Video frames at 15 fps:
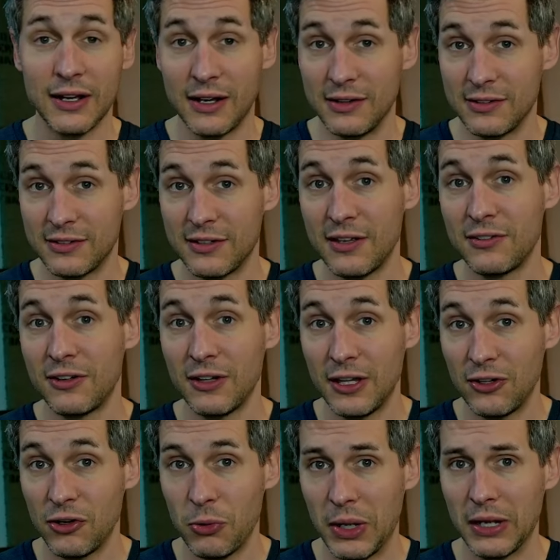
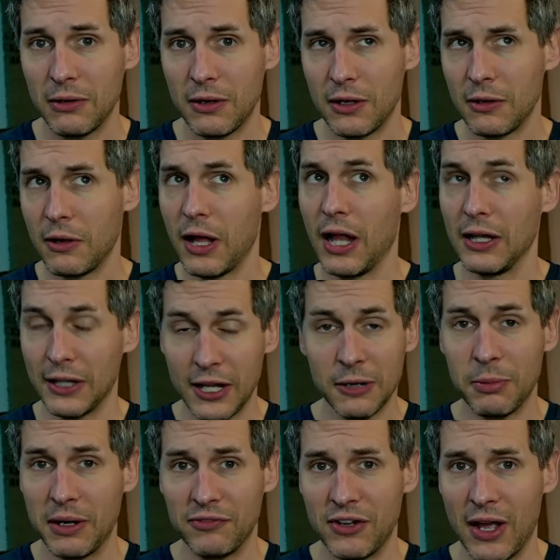consistently doing a little
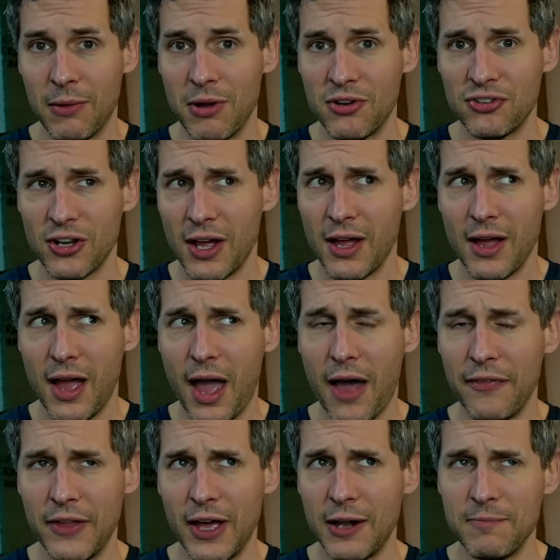bit of damage,
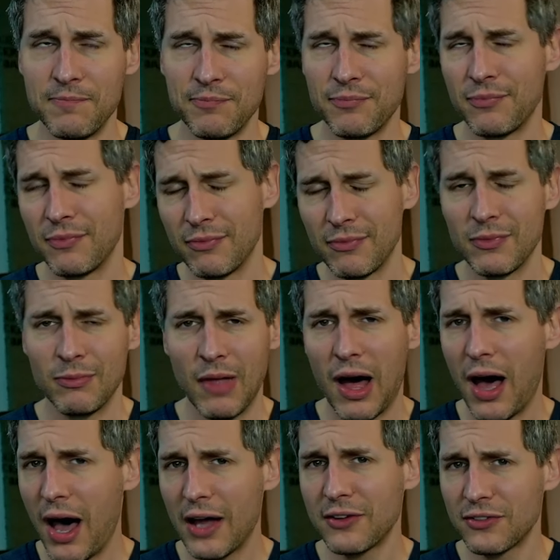and then
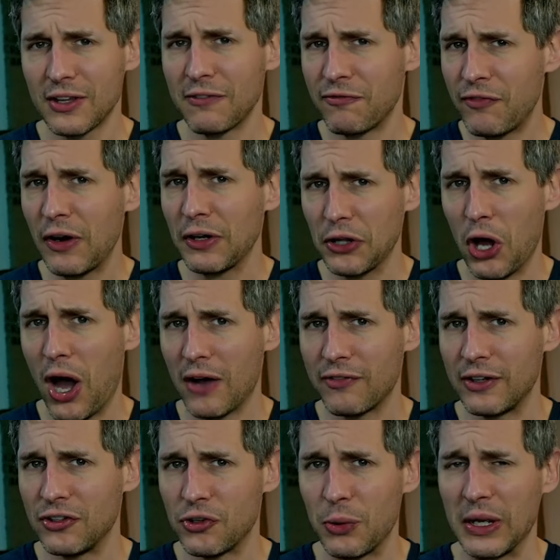honestly fairly
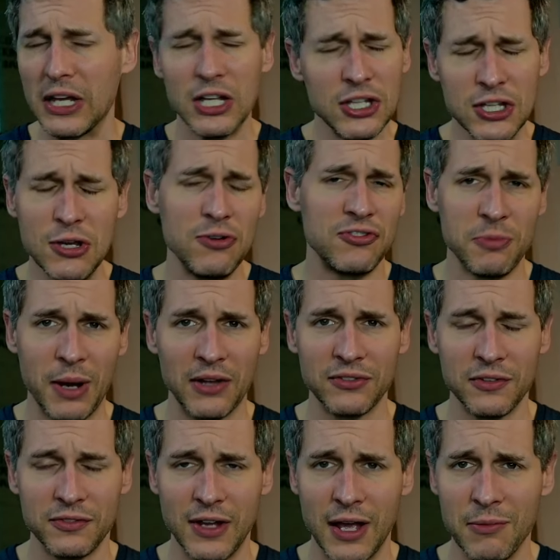often doing huge amounts
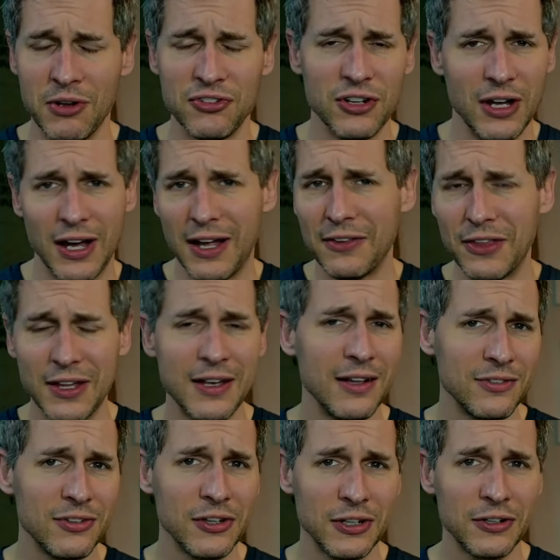of damage, the
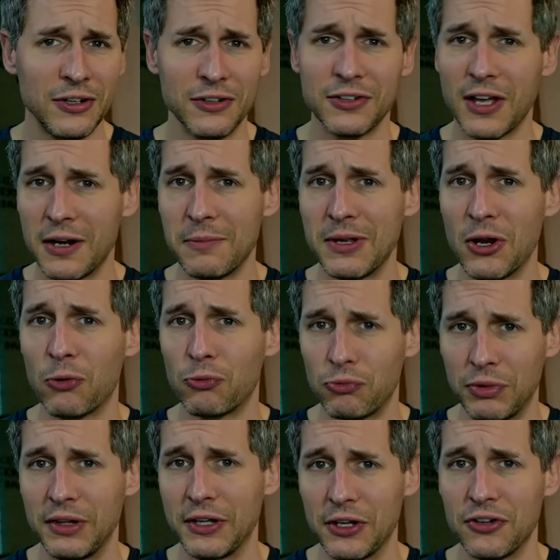Gunslinger is going to be a
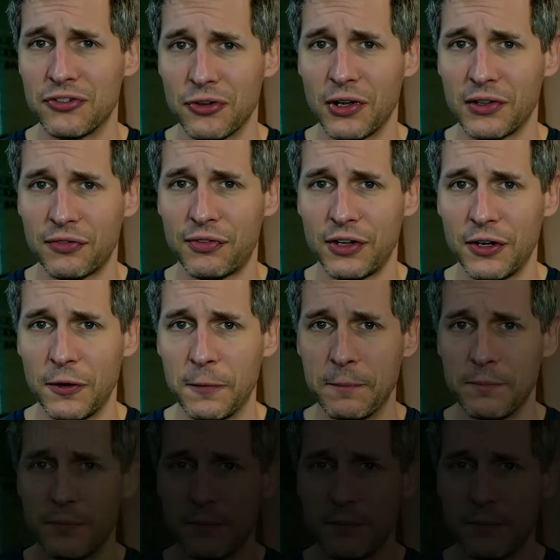really good choice for you.